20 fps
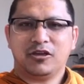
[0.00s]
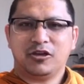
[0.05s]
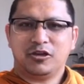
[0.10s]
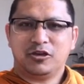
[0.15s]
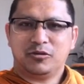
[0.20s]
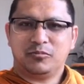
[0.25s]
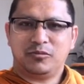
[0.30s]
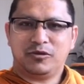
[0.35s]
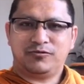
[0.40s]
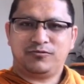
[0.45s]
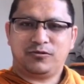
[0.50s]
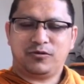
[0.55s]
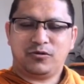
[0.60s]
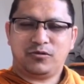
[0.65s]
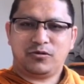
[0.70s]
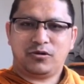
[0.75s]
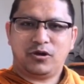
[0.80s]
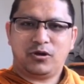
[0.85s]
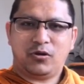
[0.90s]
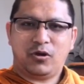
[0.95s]
Before
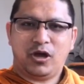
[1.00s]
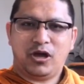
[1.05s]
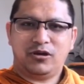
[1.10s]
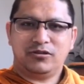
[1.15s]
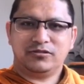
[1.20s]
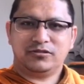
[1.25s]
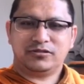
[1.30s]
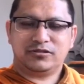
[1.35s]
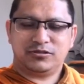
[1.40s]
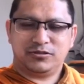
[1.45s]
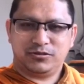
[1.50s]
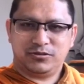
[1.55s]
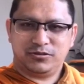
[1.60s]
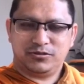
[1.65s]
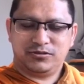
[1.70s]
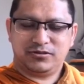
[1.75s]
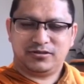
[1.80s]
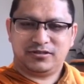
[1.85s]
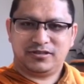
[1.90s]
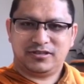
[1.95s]
go on
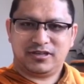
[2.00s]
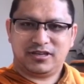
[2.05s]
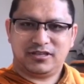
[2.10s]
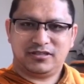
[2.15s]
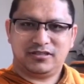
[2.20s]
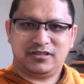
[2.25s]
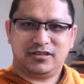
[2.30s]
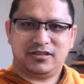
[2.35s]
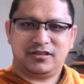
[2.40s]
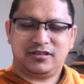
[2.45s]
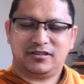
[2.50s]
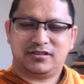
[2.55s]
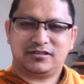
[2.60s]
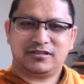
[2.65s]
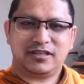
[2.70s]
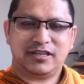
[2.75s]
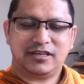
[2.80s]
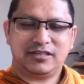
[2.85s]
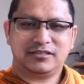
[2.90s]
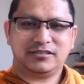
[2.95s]
to other
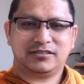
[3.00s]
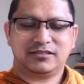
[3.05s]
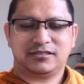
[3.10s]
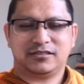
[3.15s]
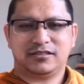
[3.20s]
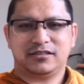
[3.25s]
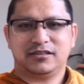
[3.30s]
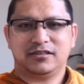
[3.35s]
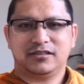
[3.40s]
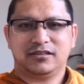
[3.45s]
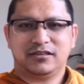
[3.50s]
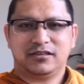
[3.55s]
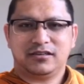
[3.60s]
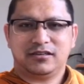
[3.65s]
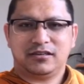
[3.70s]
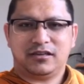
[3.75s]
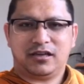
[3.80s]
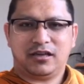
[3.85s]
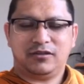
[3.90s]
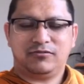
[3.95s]
things,
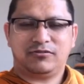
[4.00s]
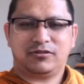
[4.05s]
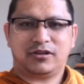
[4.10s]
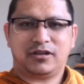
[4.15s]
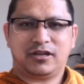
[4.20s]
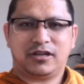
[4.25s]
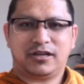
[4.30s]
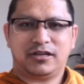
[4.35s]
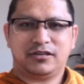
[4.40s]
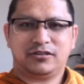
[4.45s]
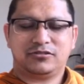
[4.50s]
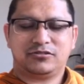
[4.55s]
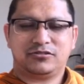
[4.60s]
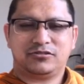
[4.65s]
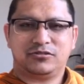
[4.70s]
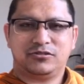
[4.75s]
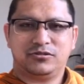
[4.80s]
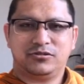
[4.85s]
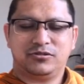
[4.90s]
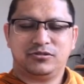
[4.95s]
I would like
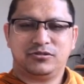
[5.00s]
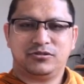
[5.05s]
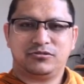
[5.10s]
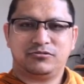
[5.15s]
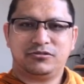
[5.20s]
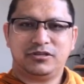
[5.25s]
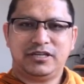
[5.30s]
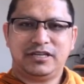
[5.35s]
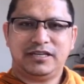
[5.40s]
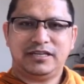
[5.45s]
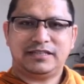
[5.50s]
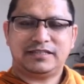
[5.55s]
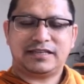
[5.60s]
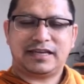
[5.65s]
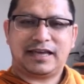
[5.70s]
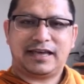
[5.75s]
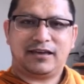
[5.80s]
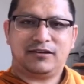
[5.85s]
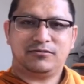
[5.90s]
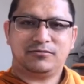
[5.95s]
to read
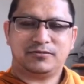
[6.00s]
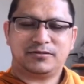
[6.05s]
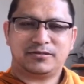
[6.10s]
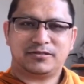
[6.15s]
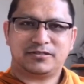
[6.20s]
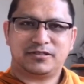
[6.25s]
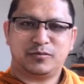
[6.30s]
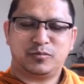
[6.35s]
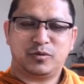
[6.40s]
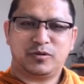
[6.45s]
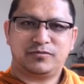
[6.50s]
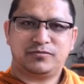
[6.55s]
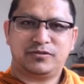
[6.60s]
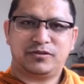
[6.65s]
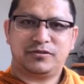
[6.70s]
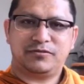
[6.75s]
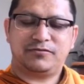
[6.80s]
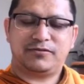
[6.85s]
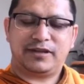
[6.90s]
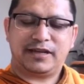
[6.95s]
out some of the
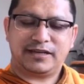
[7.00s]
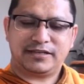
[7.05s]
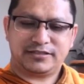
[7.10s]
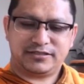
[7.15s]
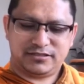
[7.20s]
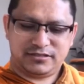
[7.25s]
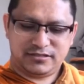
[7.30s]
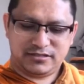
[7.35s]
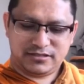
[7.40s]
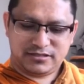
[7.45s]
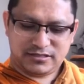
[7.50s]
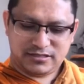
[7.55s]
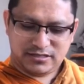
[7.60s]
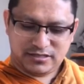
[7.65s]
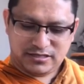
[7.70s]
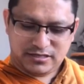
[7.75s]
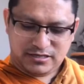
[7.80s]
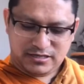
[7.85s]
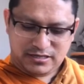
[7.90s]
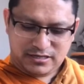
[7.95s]
reflections
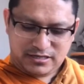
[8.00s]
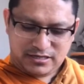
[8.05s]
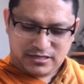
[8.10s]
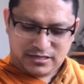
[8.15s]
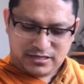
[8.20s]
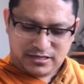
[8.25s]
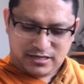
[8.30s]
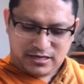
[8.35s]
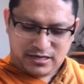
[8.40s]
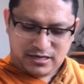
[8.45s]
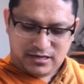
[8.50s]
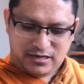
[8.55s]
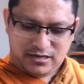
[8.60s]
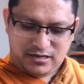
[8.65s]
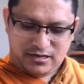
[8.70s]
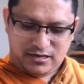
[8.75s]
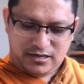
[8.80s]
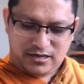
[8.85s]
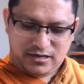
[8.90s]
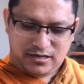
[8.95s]

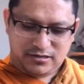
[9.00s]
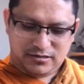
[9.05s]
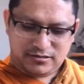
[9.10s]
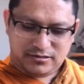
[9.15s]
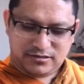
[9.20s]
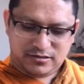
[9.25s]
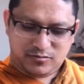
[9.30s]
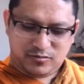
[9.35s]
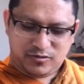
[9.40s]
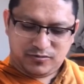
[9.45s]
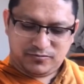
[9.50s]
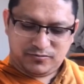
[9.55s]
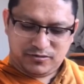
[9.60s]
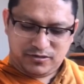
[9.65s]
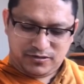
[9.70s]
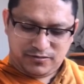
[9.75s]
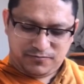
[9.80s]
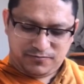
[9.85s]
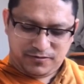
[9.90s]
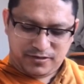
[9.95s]
and some of
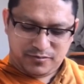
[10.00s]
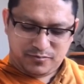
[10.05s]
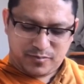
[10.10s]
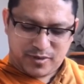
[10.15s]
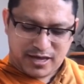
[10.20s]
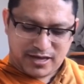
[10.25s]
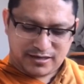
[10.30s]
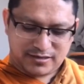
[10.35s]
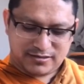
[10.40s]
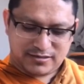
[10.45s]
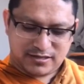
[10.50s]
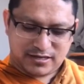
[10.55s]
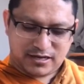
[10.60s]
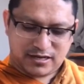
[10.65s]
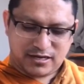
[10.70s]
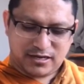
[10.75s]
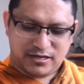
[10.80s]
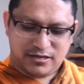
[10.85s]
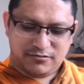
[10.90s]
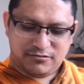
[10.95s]
the feedbacks that
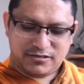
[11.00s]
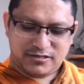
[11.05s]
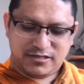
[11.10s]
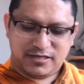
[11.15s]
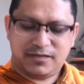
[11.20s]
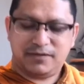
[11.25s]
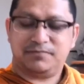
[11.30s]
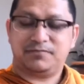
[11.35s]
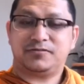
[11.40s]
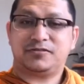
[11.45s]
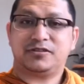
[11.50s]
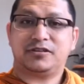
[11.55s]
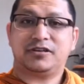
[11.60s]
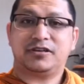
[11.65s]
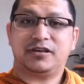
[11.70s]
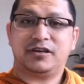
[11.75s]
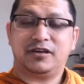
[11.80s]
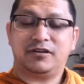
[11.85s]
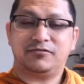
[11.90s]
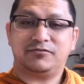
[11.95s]
I received
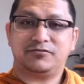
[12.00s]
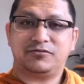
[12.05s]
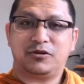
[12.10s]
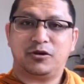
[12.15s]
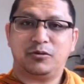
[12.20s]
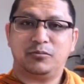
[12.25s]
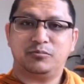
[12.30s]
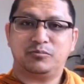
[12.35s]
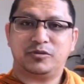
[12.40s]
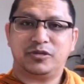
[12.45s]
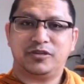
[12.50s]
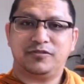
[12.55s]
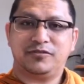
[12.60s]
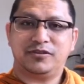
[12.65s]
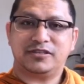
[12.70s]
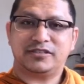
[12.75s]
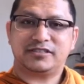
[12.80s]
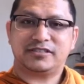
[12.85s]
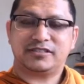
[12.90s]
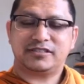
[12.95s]
from
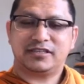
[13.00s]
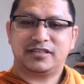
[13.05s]
previous